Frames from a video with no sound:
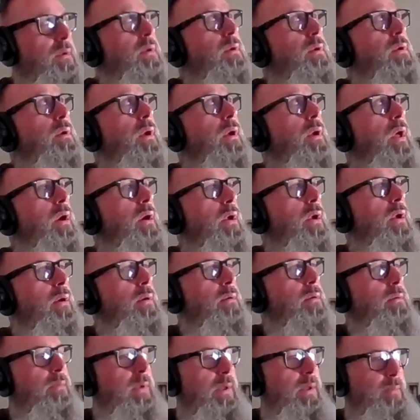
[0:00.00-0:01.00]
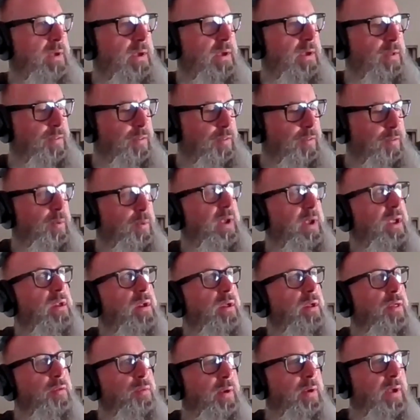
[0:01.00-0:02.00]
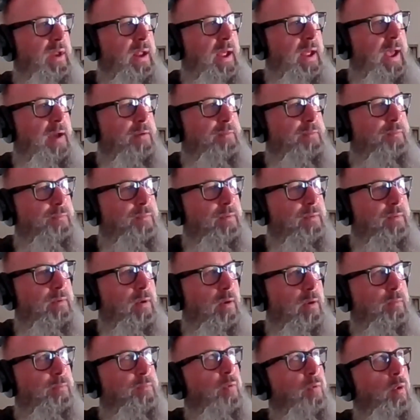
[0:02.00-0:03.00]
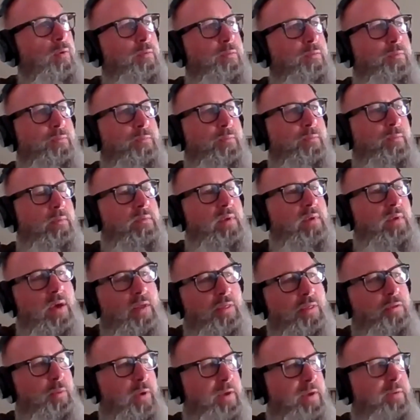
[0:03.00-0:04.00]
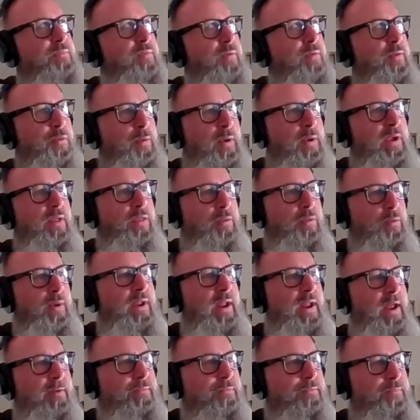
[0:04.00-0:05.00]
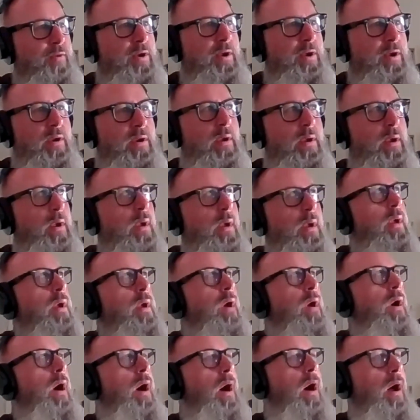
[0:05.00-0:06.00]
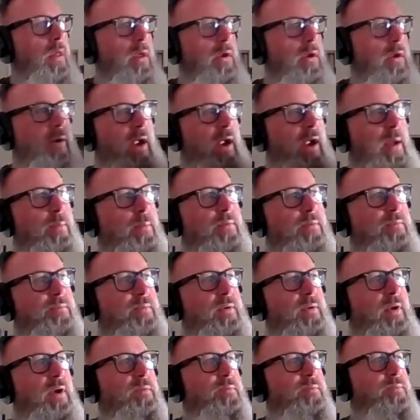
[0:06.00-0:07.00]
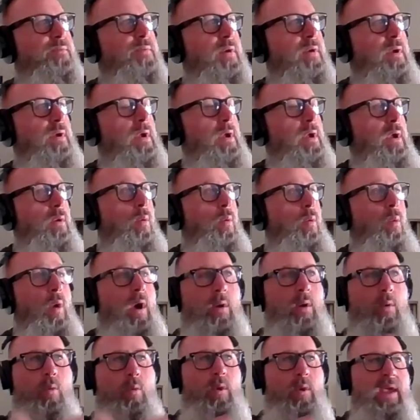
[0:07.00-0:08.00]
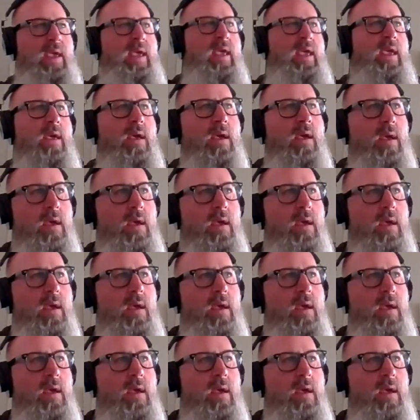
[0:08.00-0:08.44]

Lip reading: I don't know, maybe a 3 to 3.5 or 4, no, 3 to 3.5 foot hologram of what we